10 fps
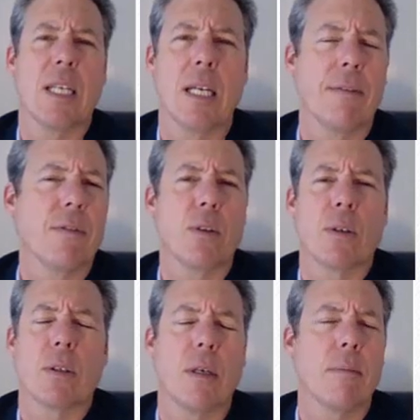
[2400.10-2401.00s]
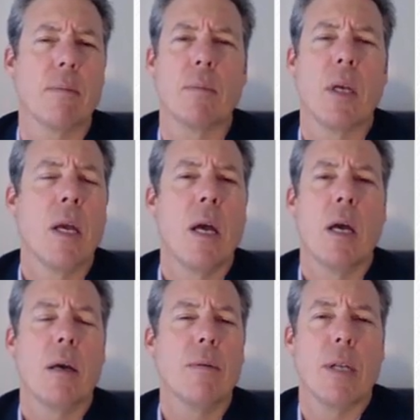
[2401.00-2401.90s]
it was a gift or some,
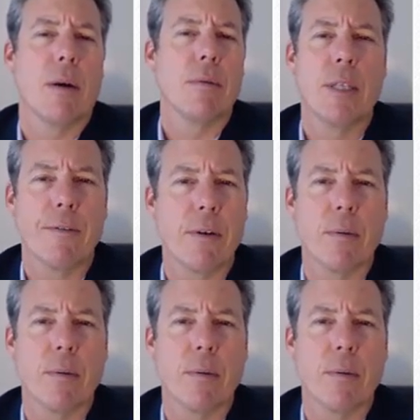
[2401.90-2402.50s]
you know,